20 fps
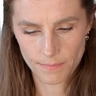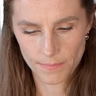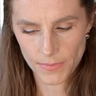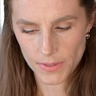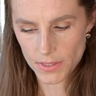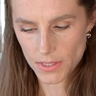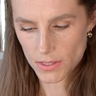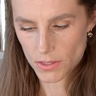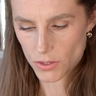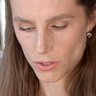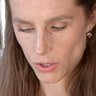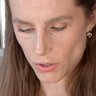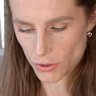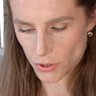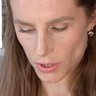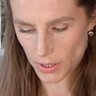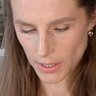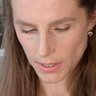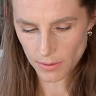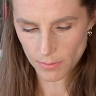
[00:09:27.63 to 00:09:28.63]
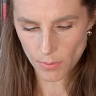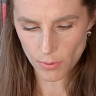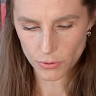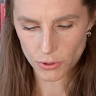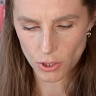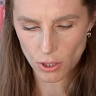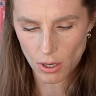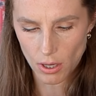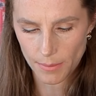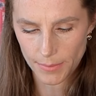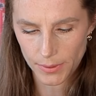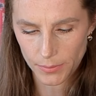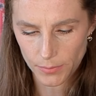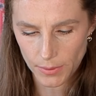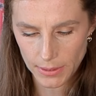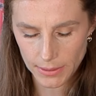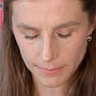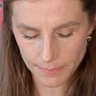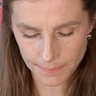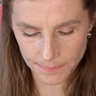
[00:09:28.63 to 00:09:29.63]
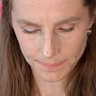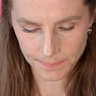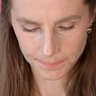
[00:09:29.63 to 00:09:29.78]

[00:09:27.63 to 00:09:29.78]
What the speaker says: this is usually the most common one